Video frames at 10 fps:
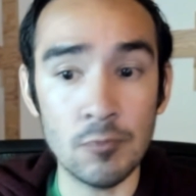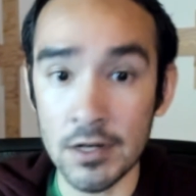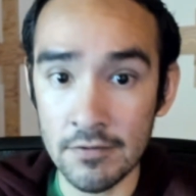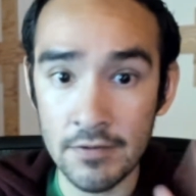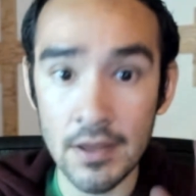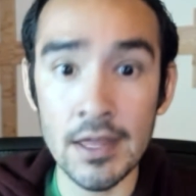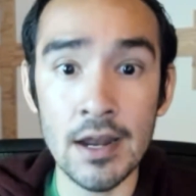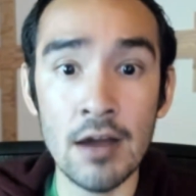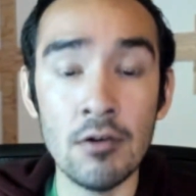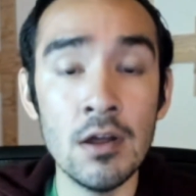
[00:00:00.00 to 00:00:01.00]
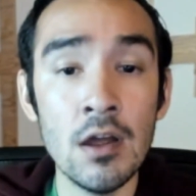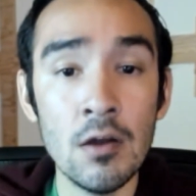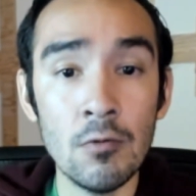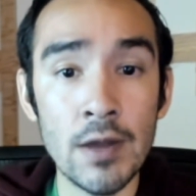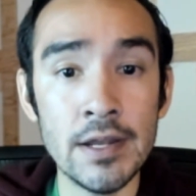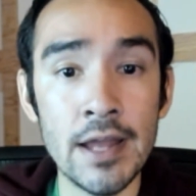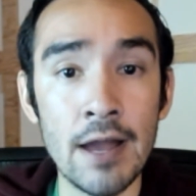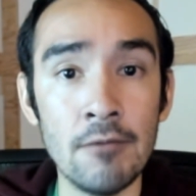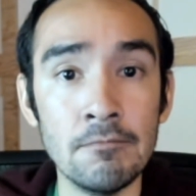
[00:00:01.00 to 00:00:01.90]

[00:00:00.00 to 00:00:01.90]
We're going to find that out right now.